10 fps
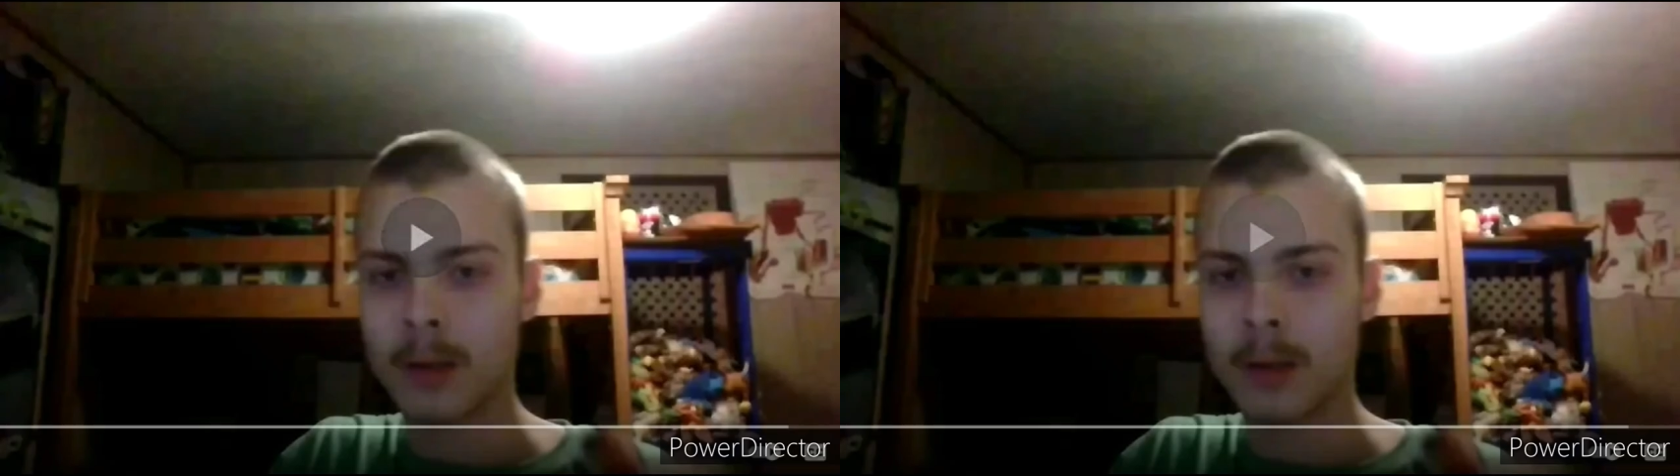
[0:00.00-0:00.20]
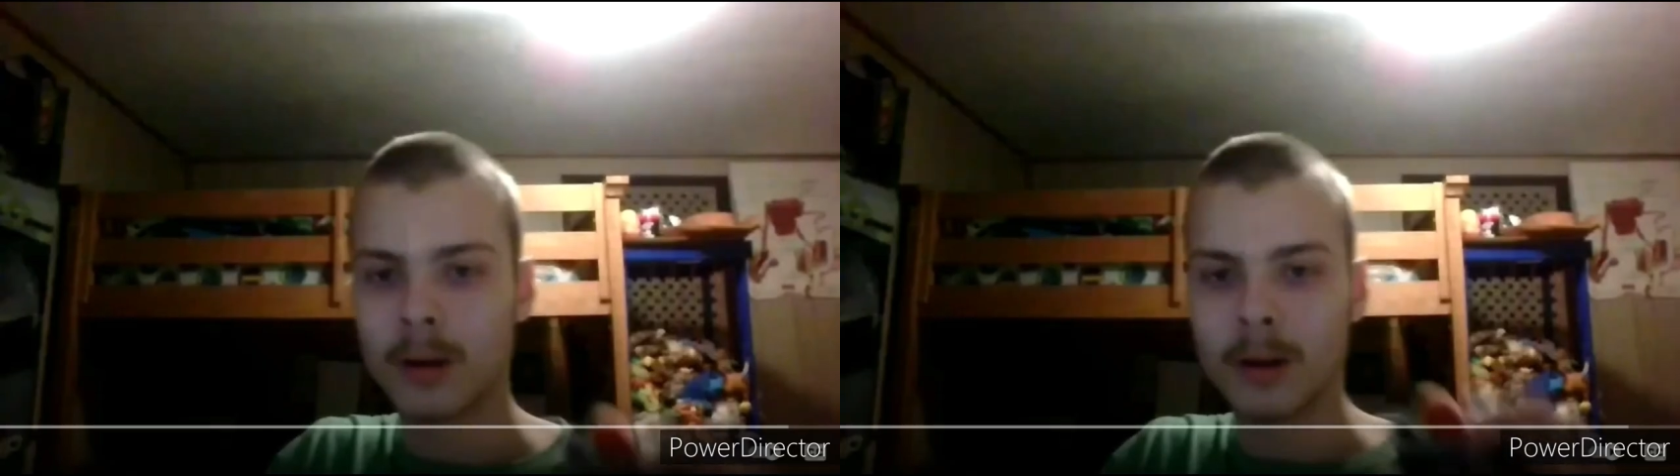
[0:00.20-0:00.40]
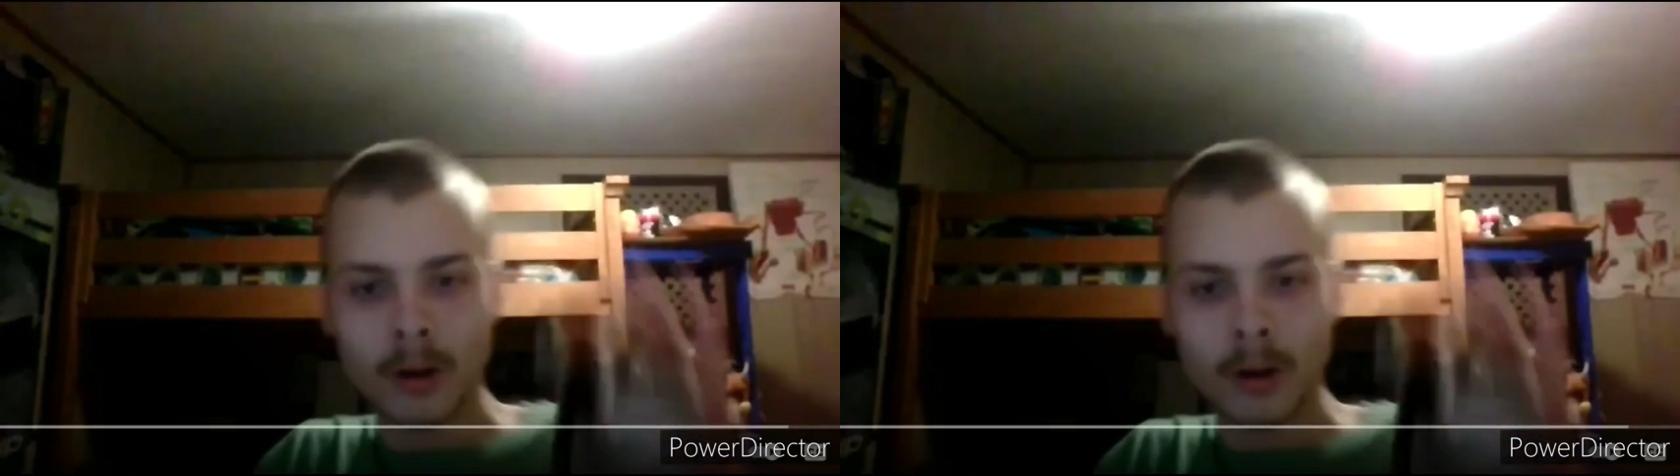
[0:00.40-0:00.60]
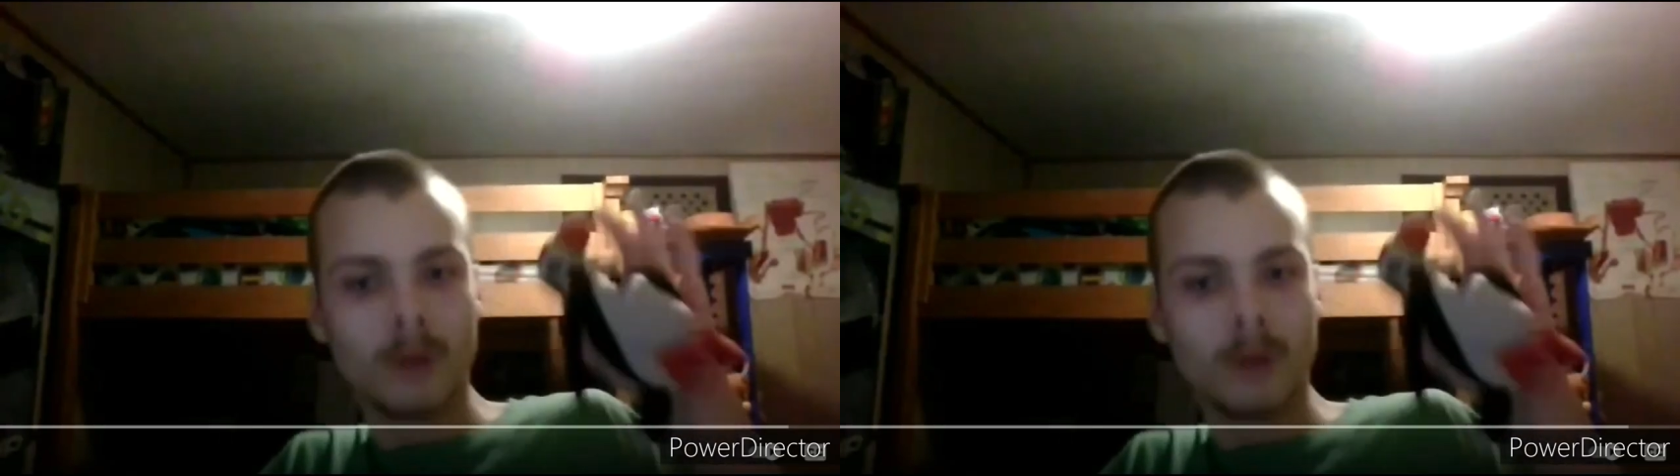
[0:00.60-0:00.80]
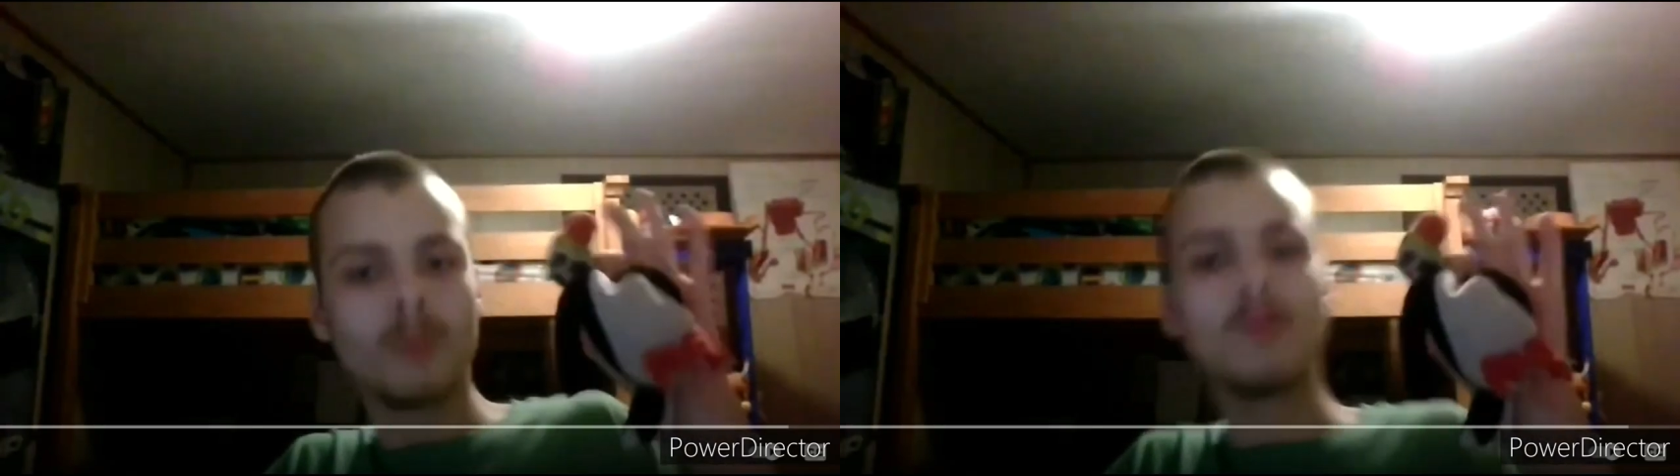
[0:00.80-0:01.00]
So the billy
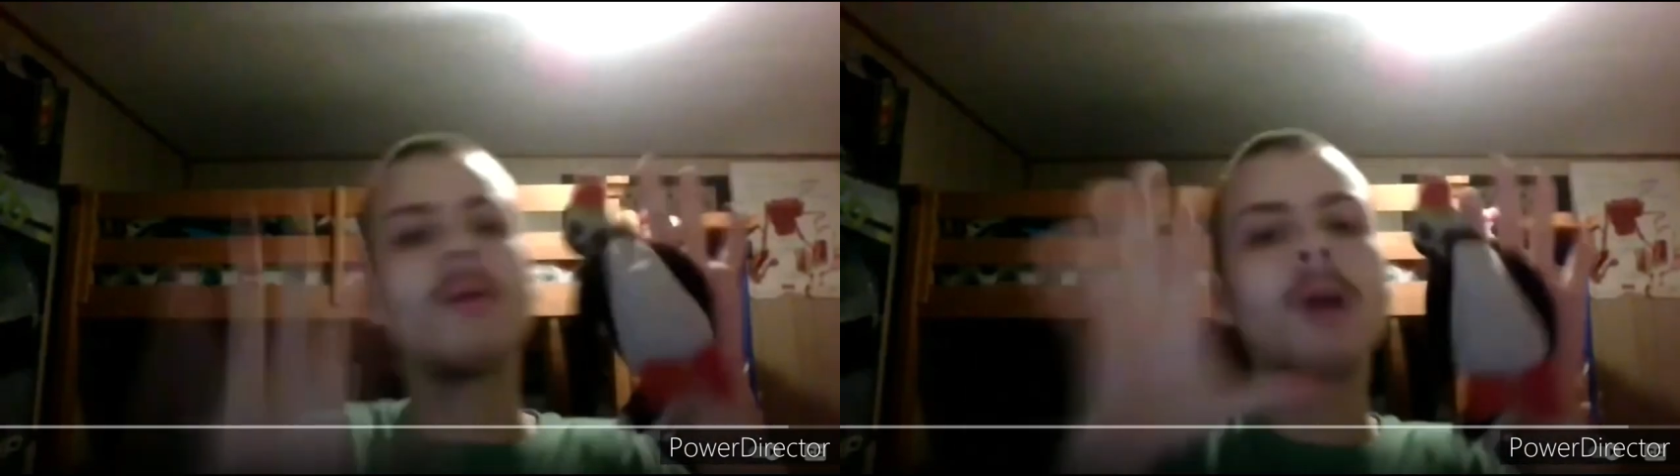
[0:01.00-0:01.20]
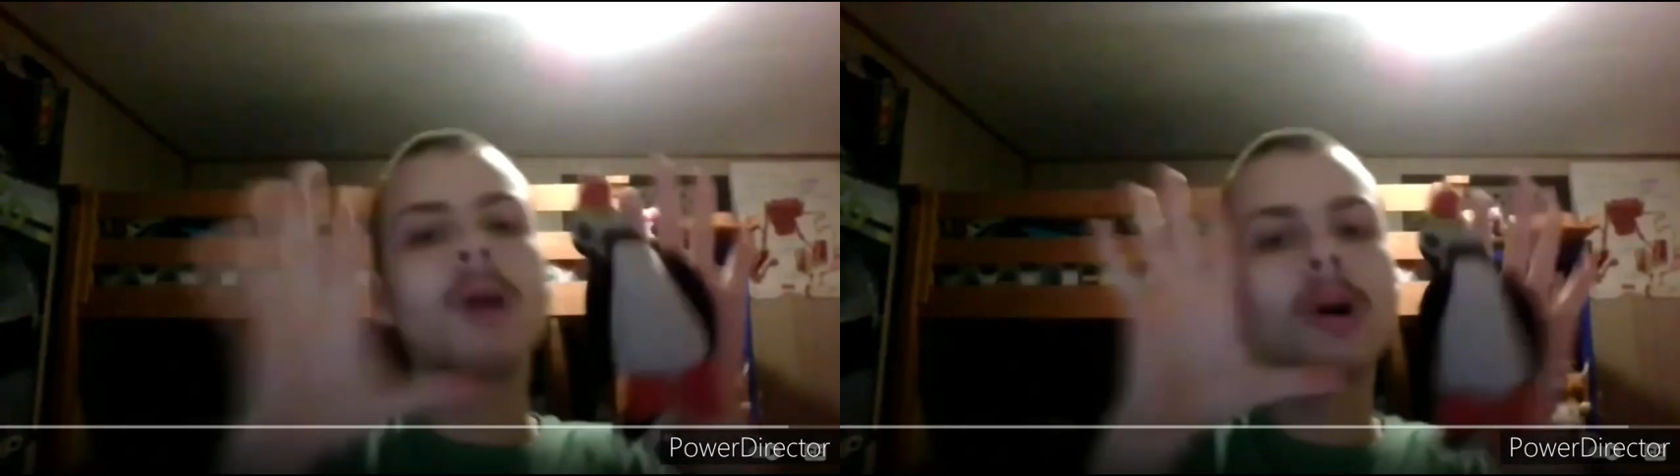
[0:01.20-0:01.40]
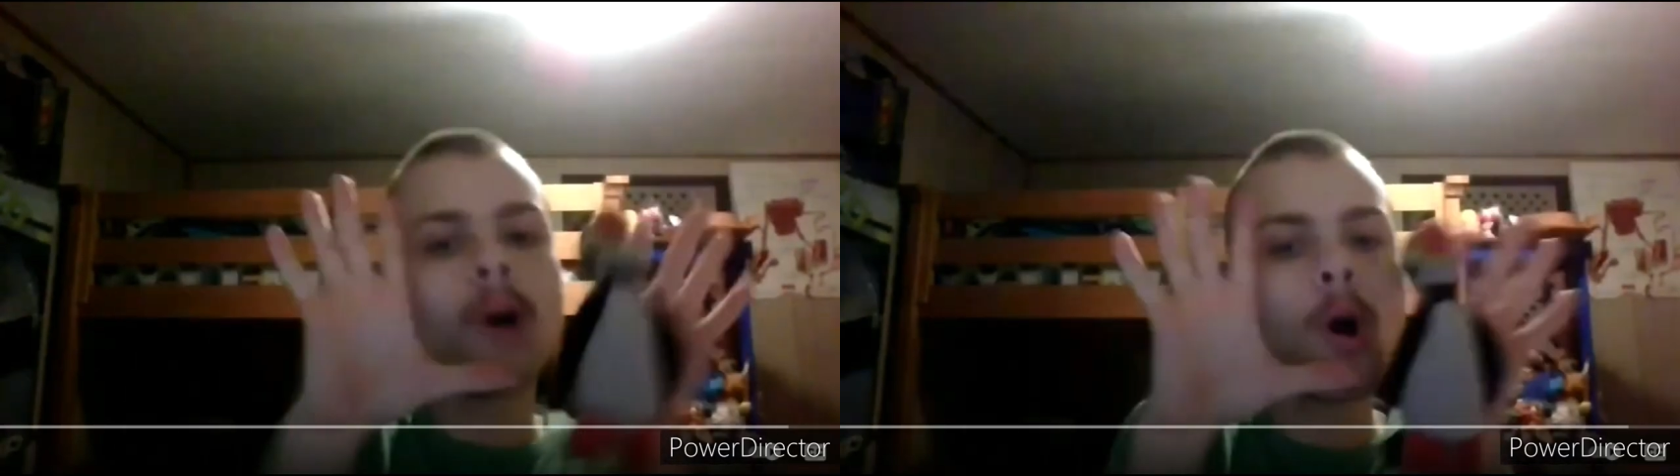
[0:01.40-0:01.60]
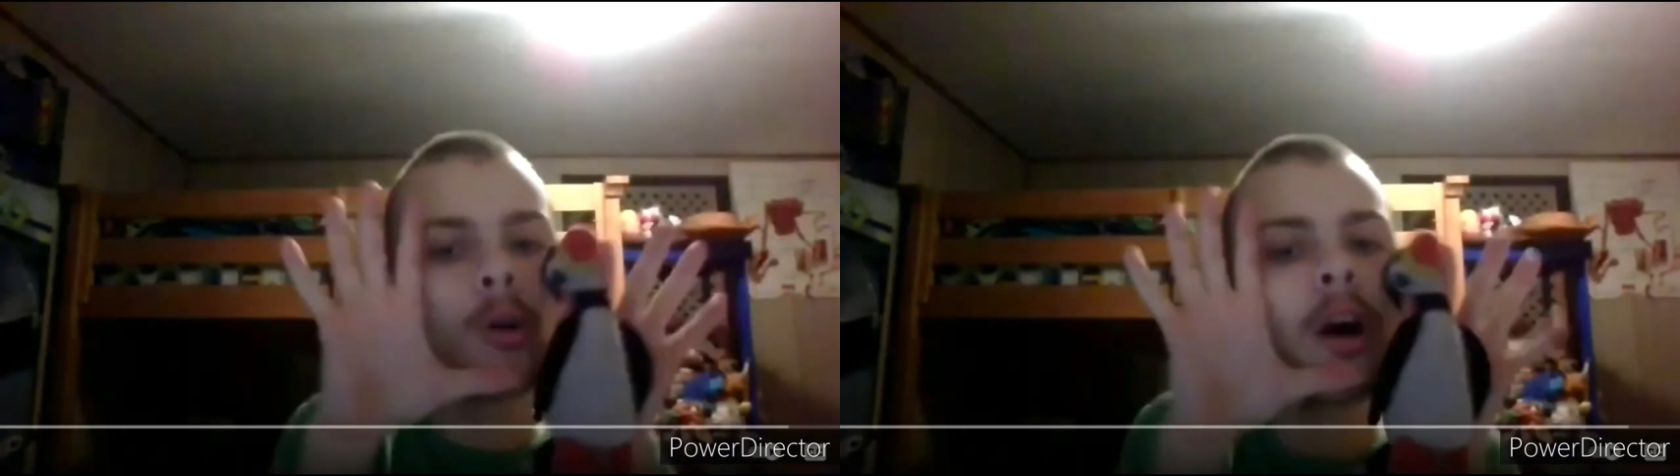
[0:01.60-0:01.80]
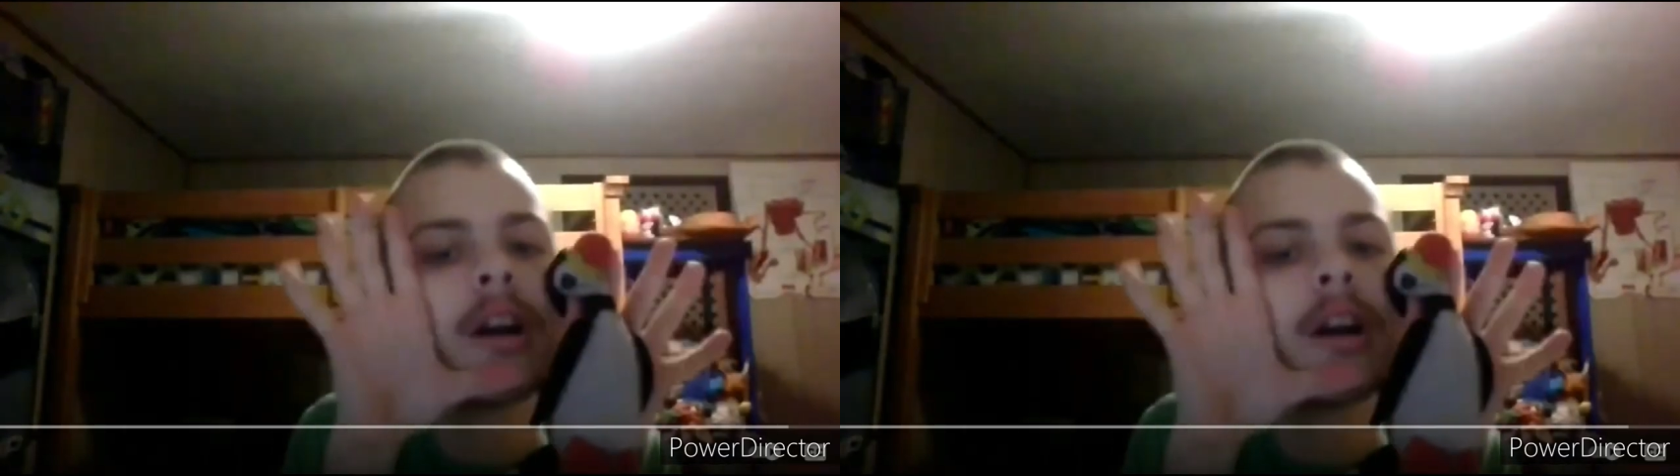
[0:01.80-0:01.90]
goats made a plan.